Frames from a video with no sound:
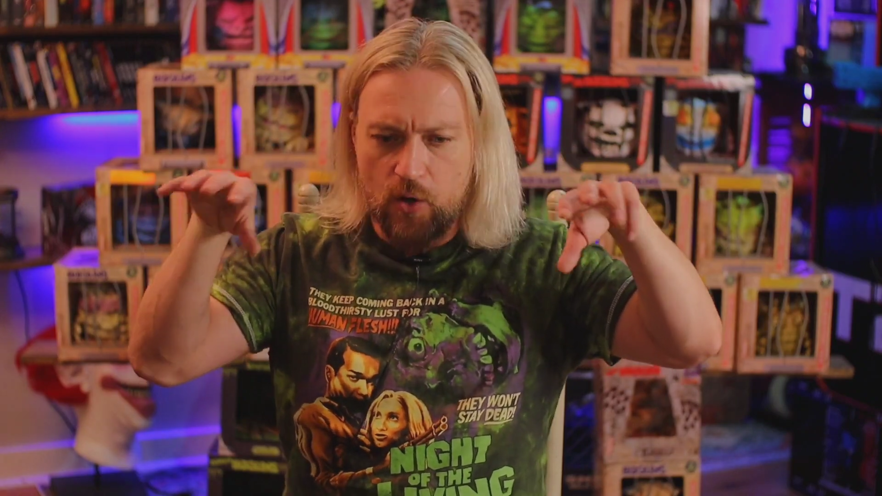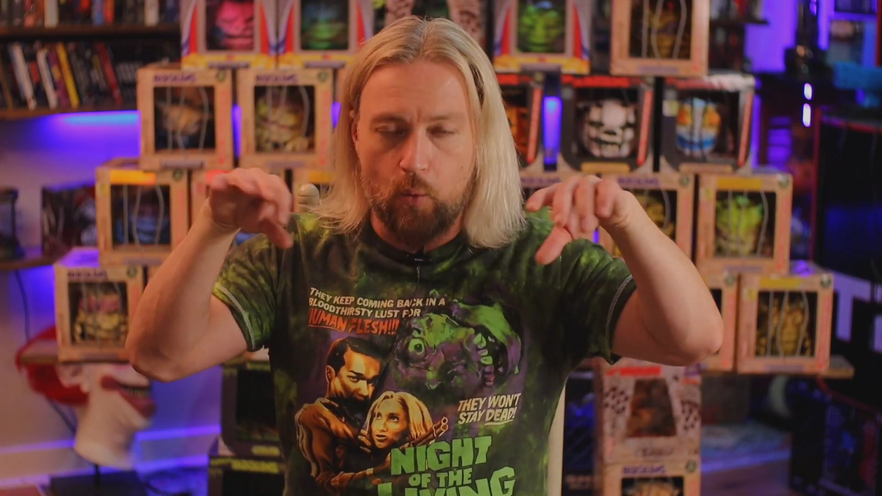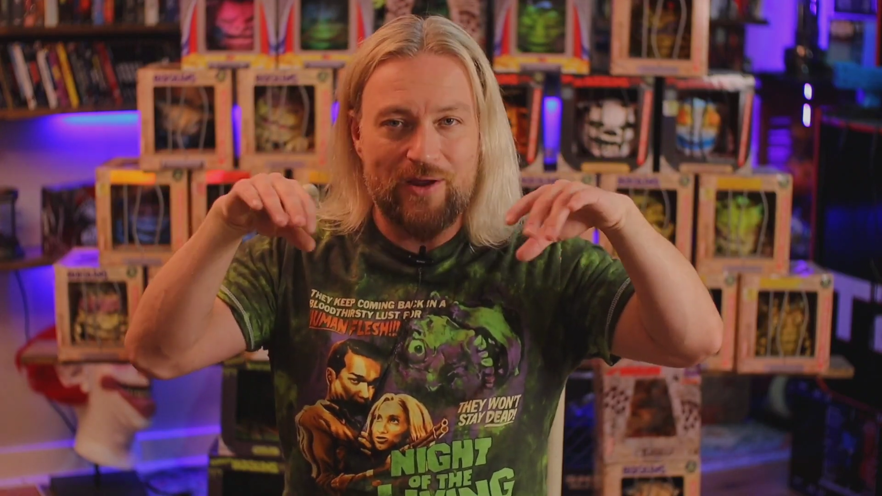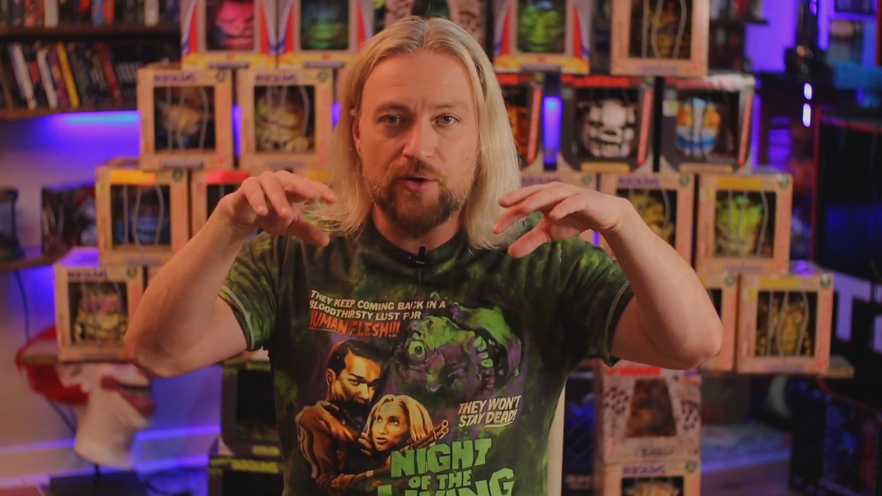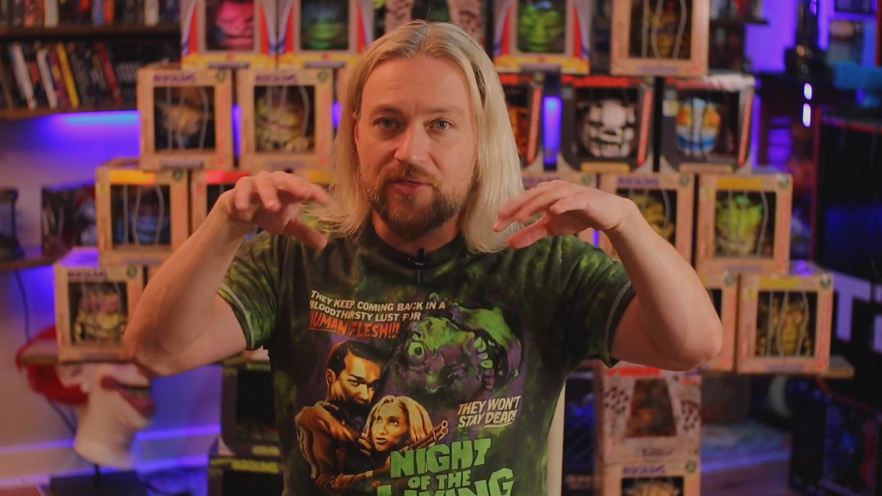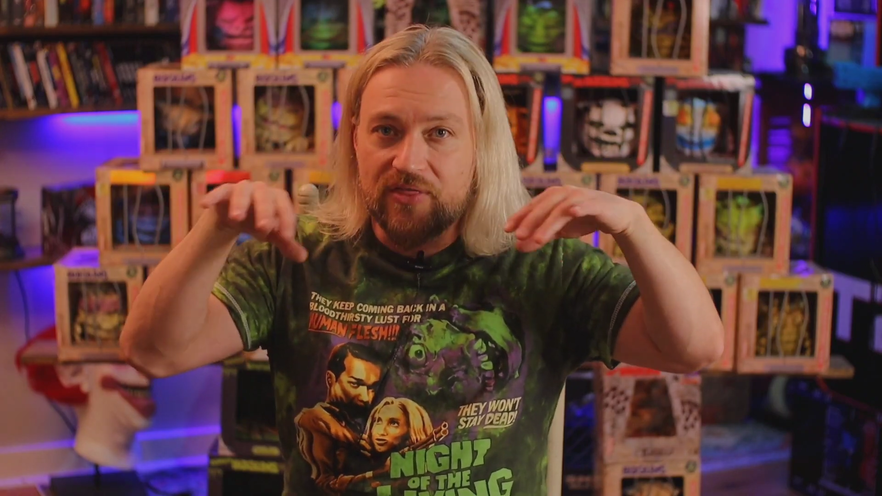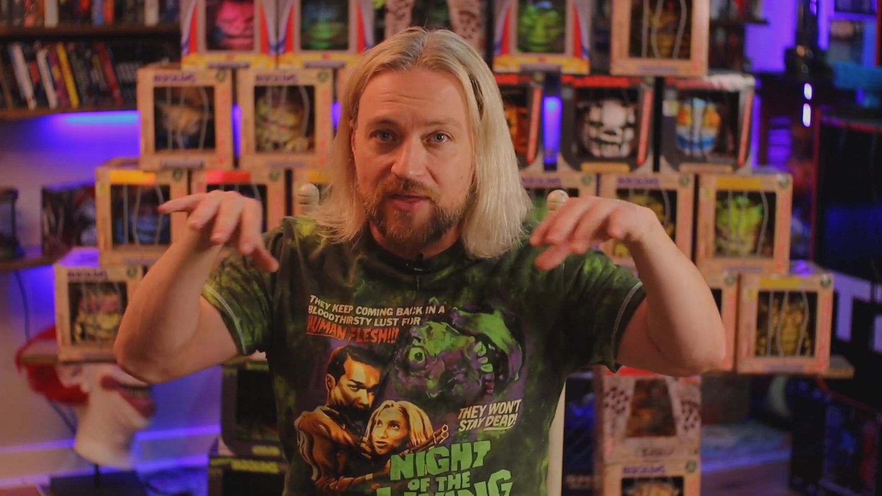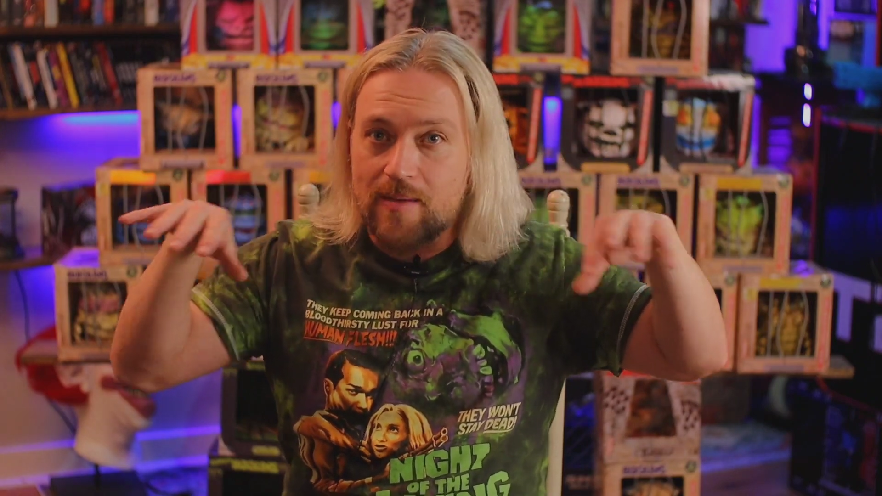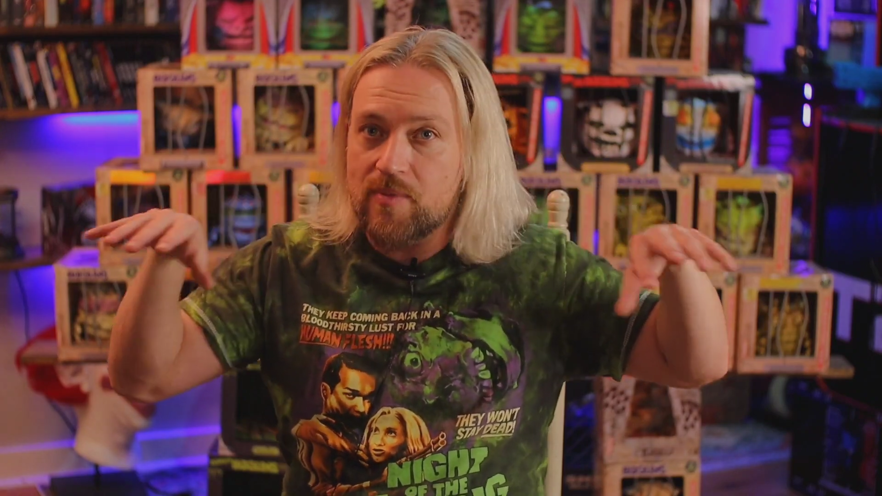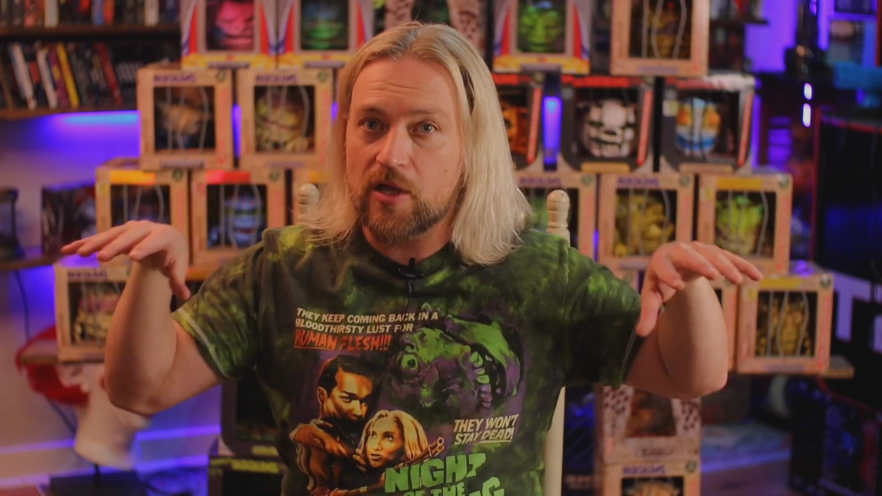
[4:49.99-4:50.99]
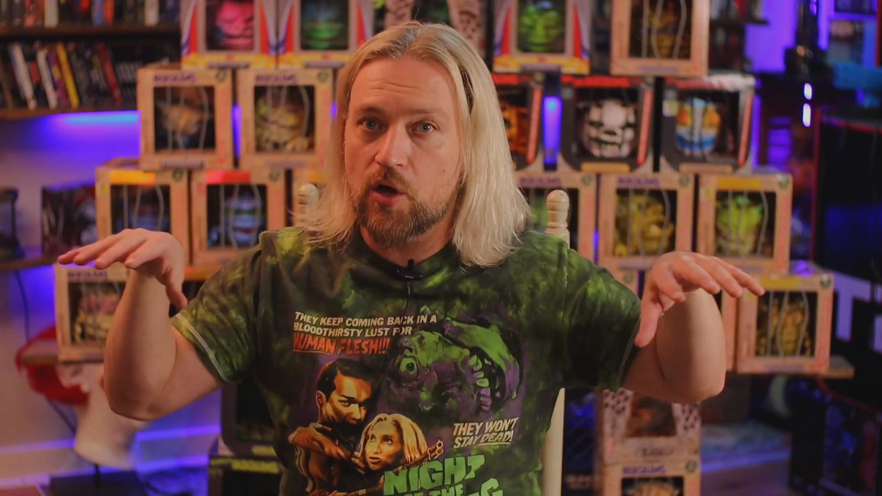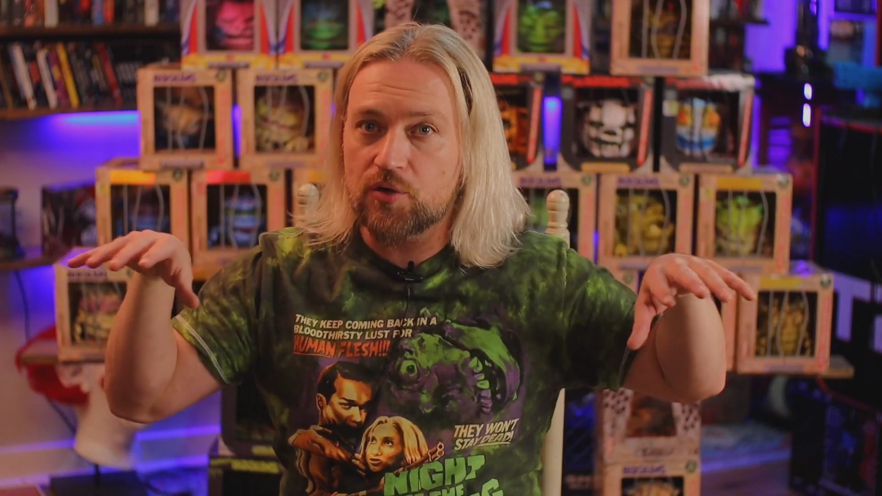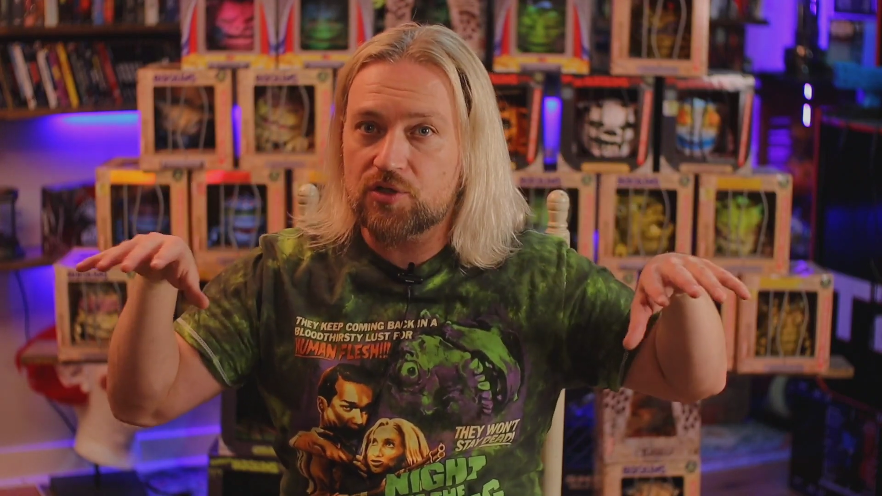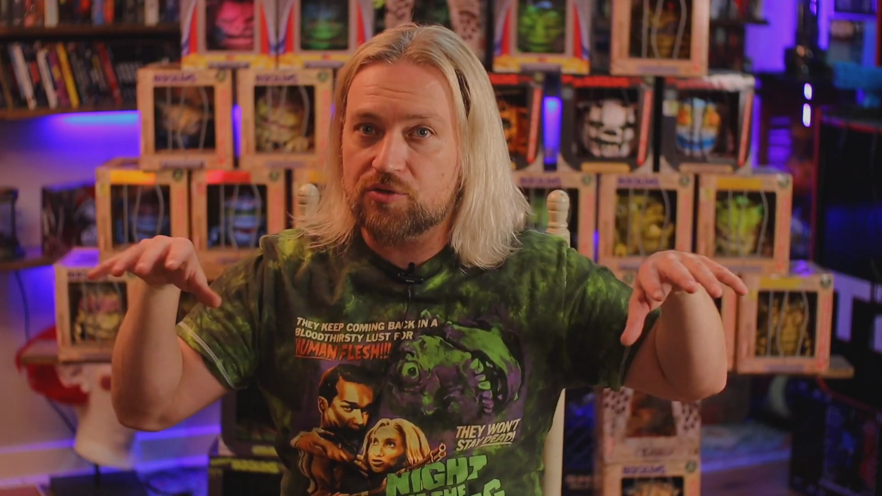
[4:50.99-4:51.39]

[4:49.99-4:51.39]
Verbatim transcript: weird theme that goes